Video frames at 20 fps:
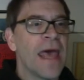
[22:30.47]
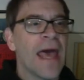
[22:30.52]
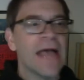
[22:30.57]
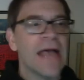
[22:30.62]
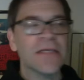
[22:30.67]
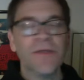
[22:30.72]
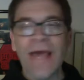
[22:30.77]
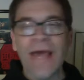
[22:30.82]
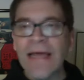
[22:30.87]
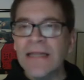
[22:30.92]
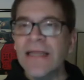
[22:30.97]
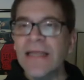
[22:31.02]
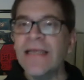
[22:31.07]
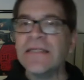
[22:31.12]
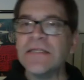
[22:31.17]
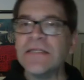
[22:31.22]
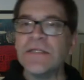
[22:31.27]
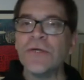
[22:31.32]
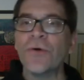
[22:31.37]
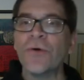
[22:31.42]
And so that
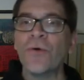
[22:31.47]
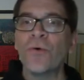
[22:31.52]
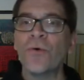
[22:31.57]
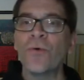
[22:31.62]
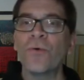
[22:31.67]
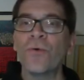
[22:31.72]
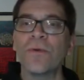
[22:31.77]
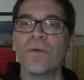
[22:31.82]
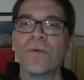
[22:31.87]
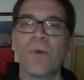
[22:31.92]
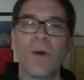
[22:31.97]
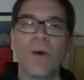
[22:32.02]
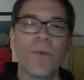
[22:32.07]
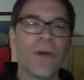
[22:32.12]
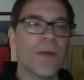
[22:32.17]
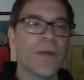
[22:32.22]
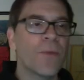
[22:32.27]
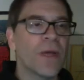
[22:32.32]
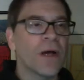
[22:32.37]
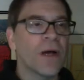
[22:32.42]
leads to what
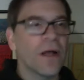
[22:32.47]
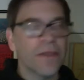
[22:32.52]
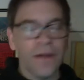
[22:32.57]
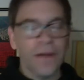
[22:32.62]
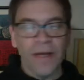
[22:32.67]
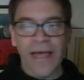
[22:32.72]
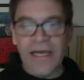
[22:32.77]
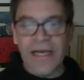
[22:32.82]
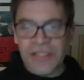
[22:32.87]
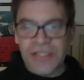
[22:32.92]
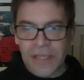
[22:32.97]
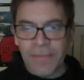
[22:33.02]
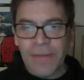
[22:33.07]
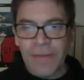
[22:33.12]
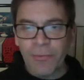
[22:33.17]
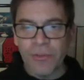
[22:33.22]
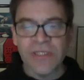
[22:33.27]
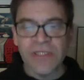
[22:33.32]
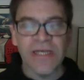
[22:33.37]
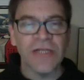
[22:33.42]
we call the
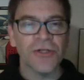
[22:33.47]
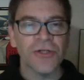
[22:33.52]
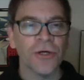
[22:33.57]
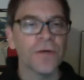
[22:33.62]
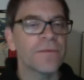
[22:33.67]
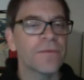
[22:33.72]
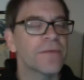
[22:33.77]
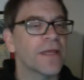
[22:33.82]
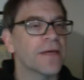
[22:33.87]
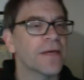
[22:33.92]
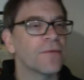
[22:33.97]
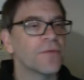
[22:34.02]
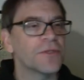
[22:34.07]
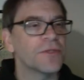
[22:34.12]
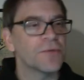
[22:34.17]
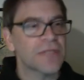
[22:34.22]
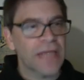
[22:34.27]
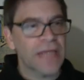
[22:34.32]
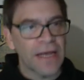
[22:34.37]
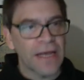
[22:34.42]
Hashemi Procedure,
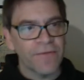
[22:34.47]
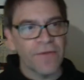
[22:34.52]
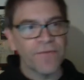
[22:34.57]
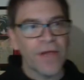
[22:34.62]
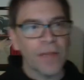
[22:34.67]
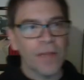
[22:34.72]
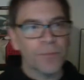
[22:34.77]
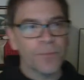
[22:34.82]
which was kind of developed